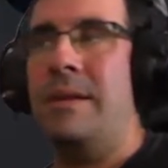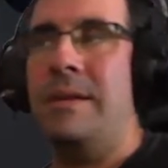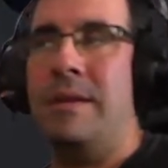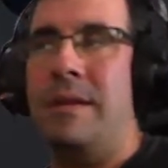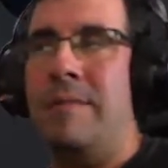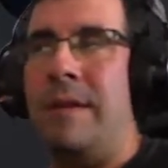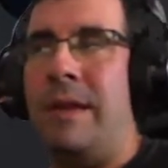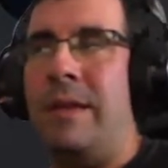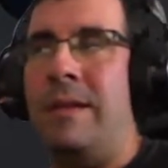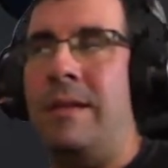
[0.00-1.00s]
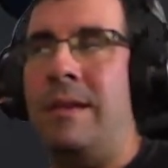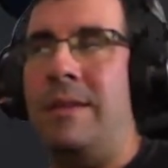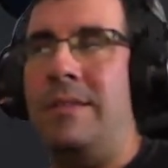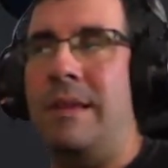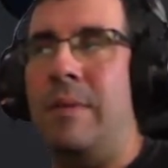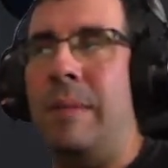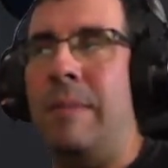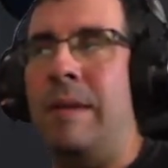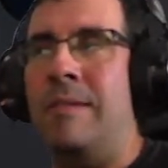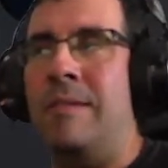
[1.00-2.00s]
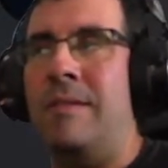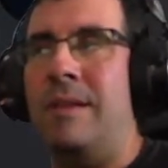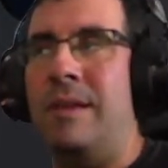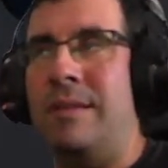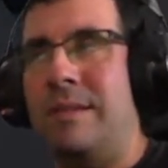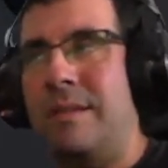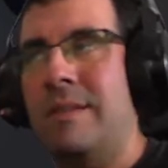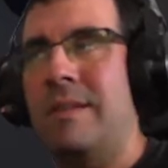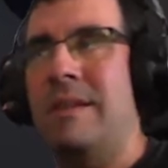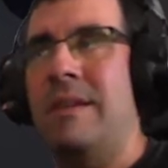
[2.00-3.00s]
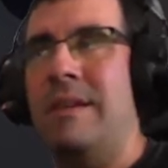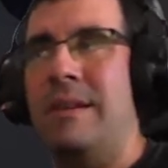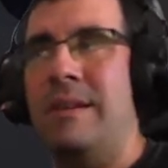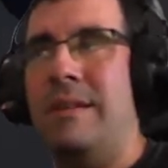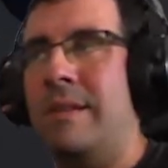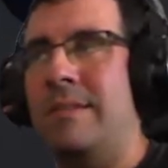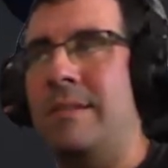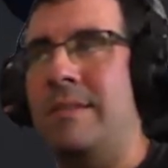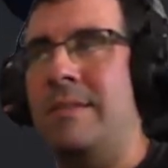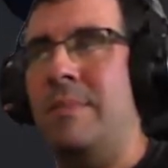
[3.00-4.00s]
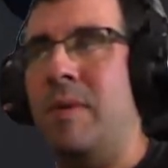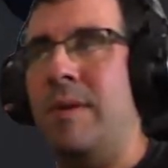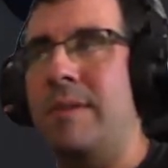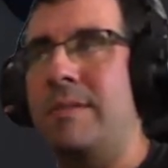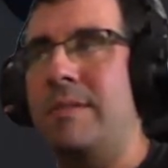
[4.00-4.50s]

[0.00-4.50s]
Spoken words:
if I release the button, it resets the progress.